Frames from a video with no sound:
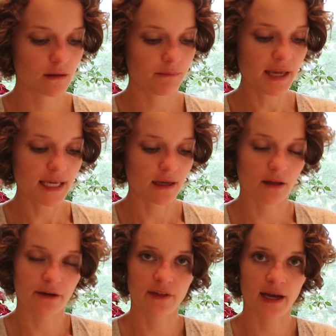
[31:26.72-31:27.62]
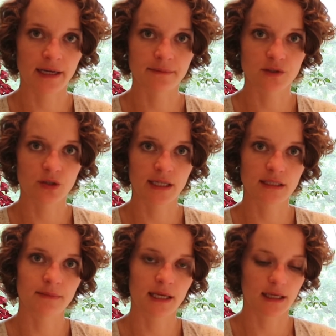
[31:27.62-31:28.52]
making a lot of the items, trying
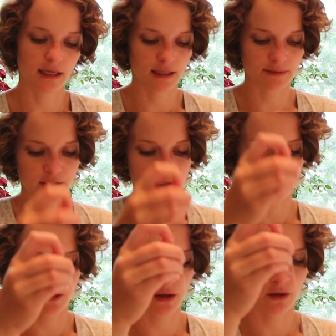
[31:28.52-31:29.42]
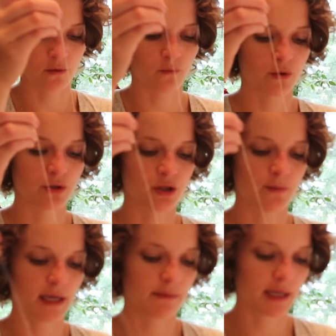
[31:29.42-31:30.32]
to make as much of their
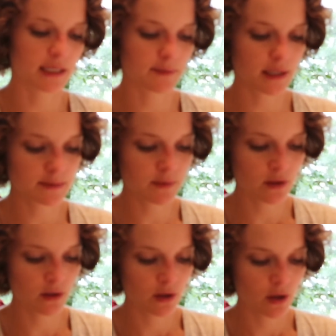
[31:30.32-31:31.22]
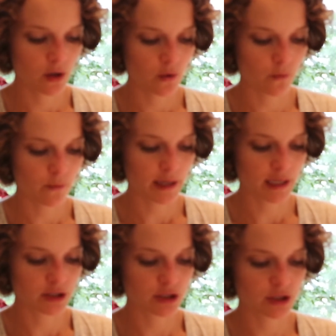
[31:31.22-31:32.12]
wardrobe handmade as possible,
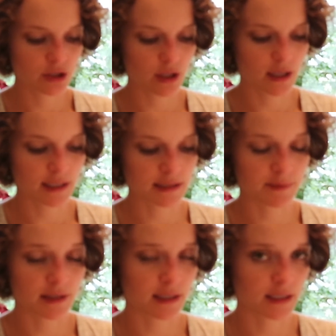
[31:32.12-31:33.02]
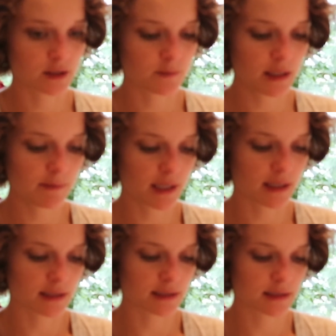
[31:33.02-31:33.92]
which is appealing to me
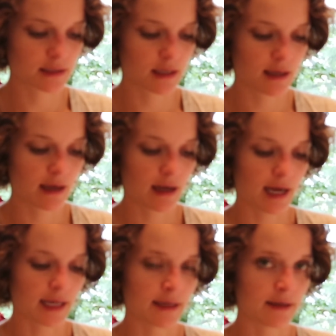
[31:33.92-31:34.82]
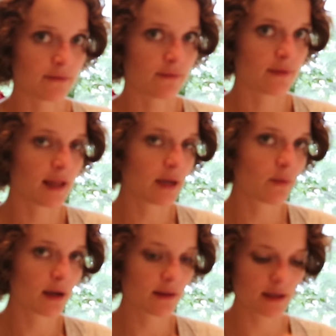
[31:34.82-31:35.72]
because I
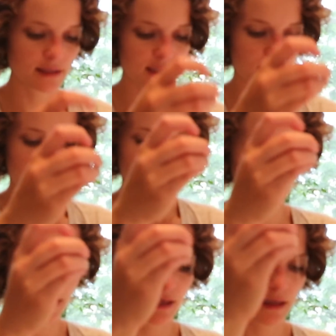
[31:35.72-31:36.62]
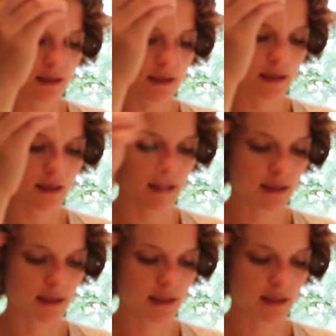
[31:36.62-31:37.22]
like wearing things that I make.